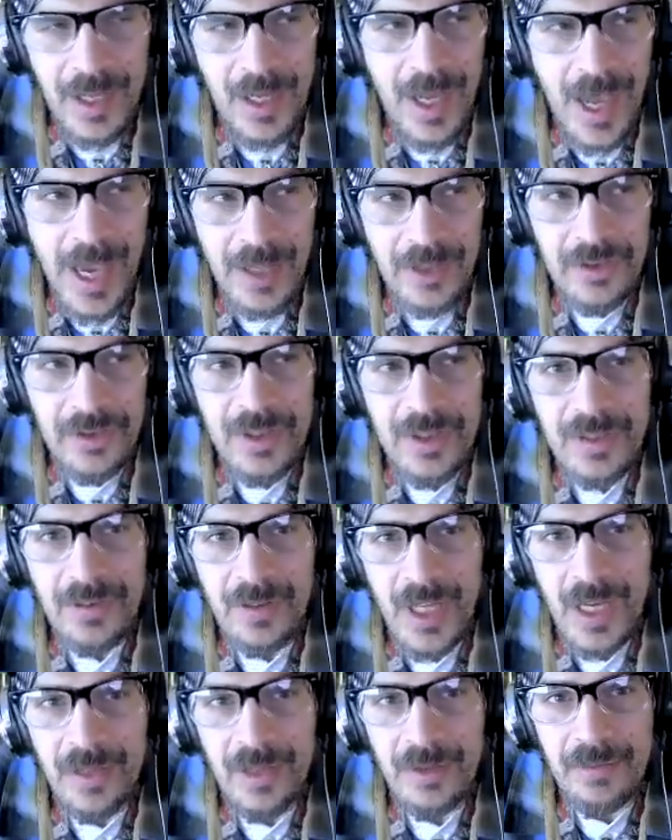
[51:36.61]
Actually,
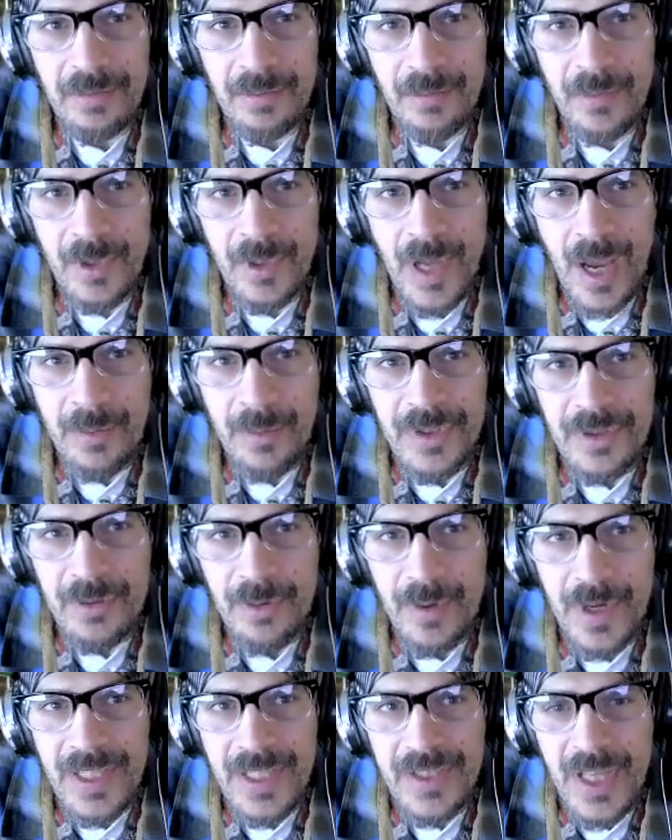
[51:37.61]
I was
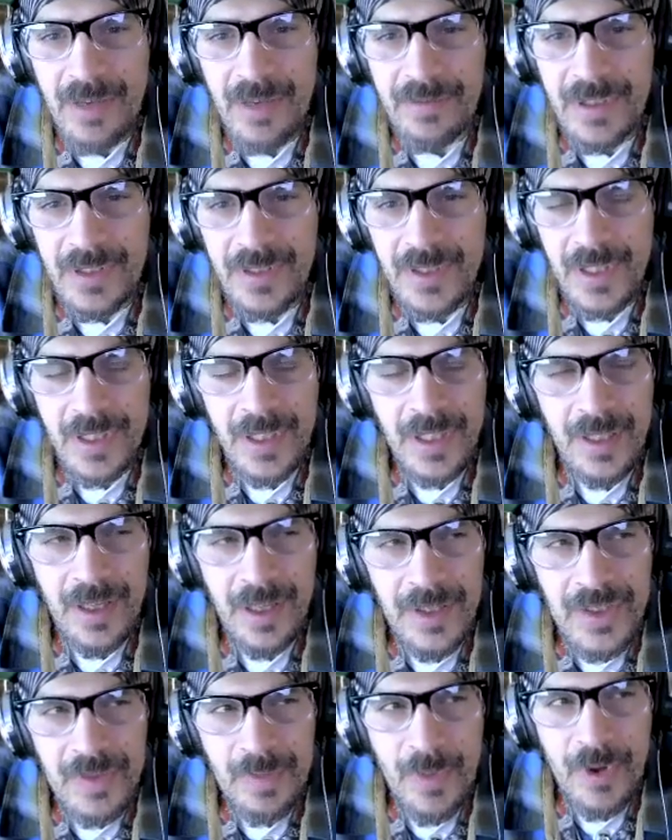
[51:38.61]
27.
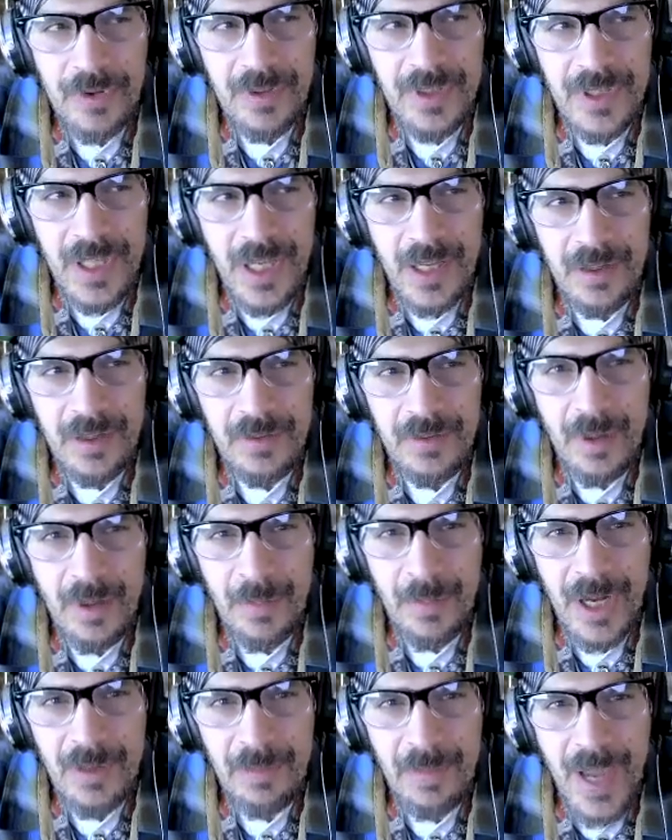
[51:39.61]
I smoked
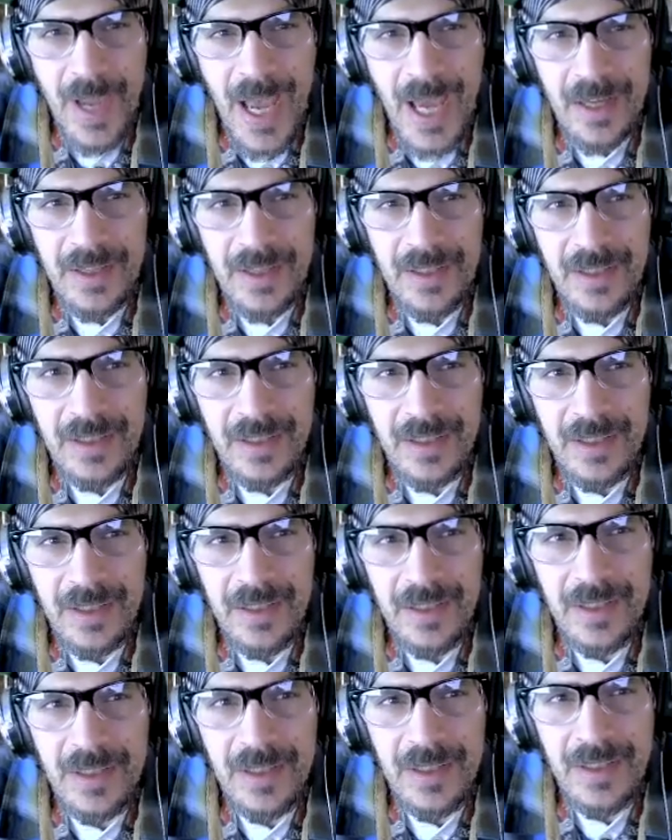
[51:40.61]
about a pack
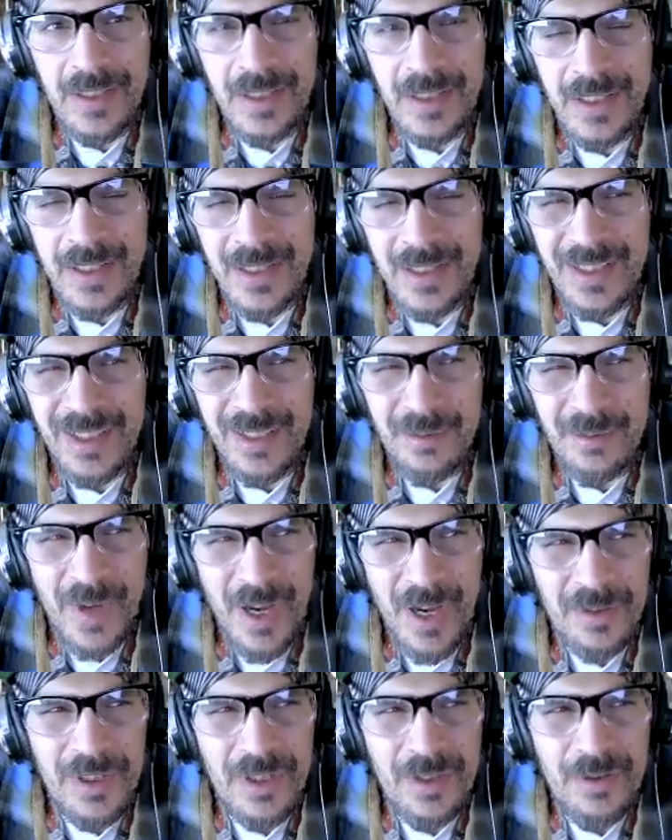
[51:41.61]

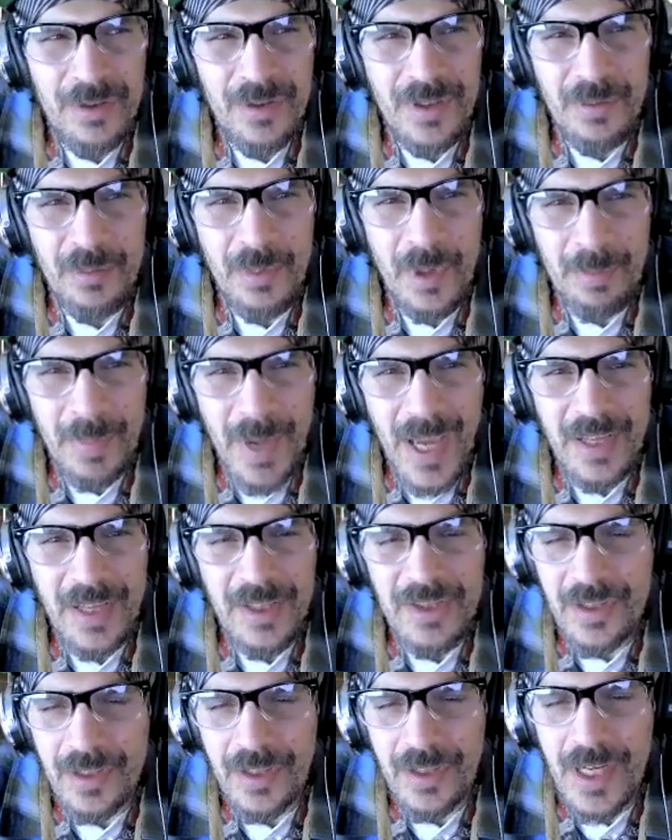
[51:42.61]
a pack of
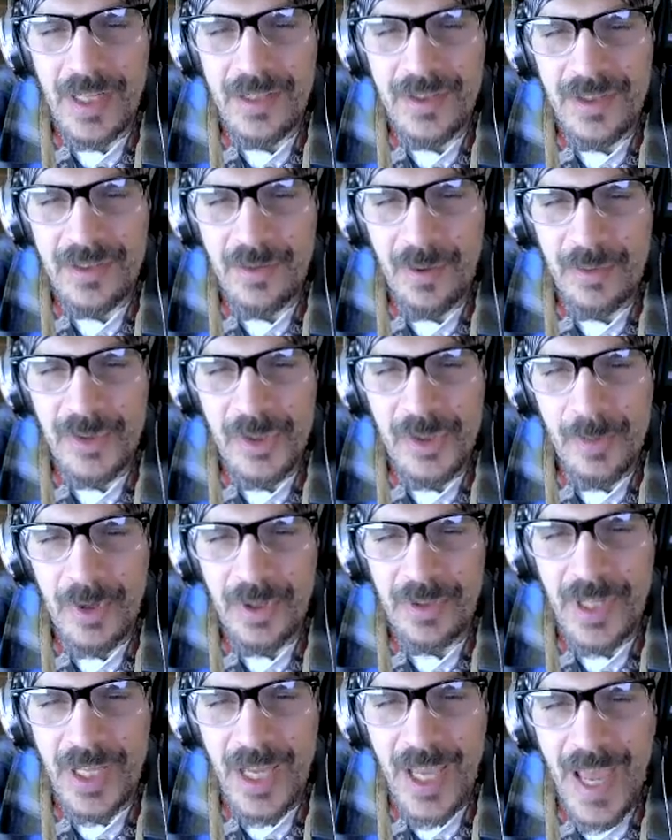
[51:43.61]
cigarettes. I
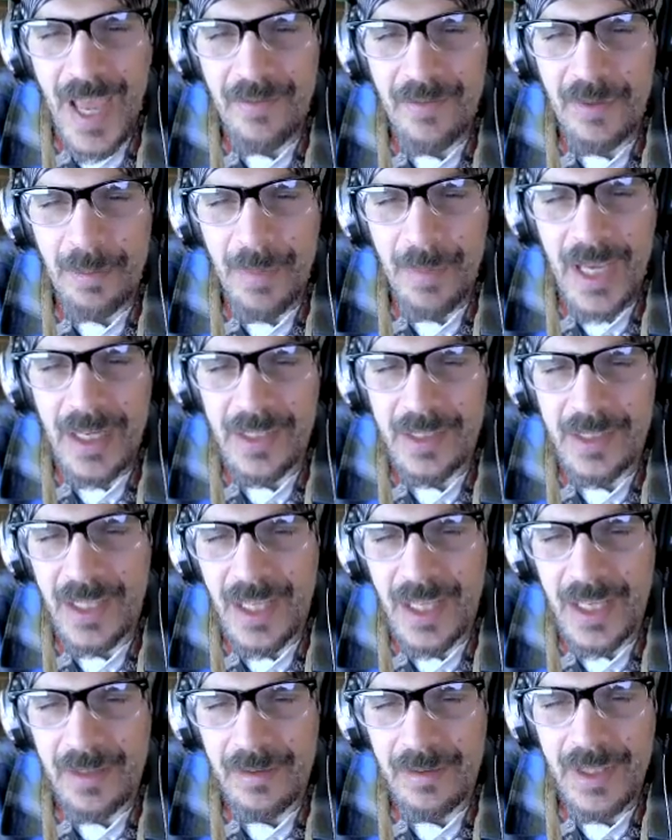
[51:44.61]
smoked like a half a pack a
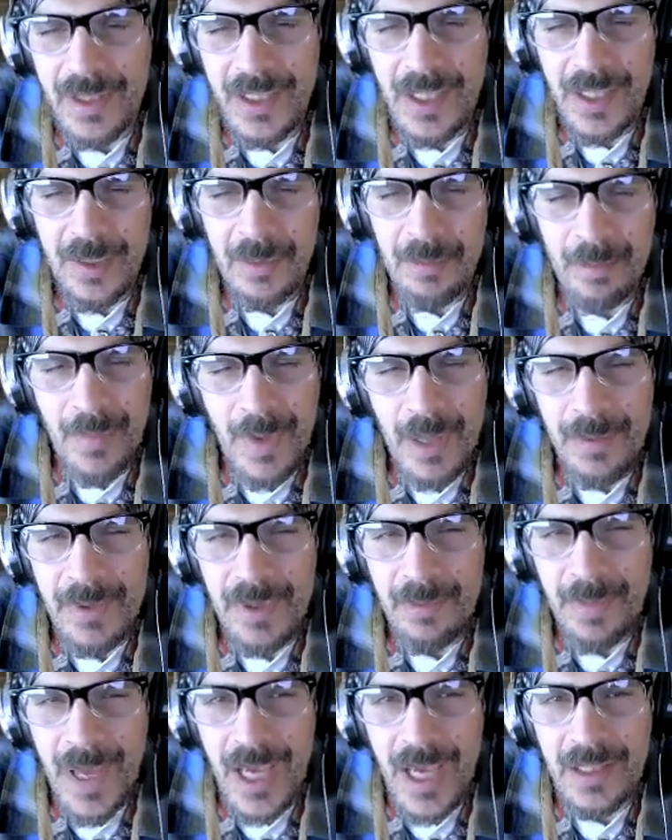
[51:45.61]
day, maybe a
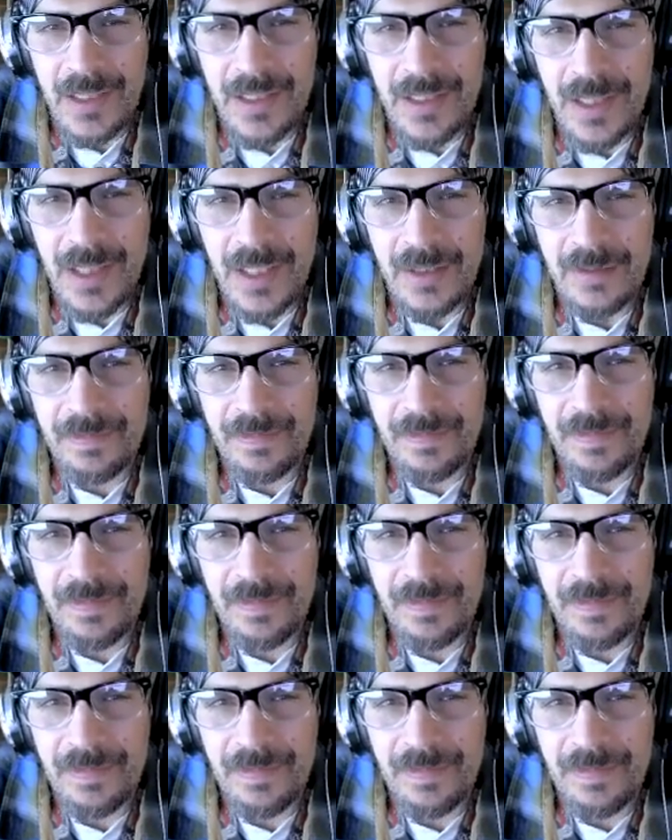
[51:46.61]
pack a day.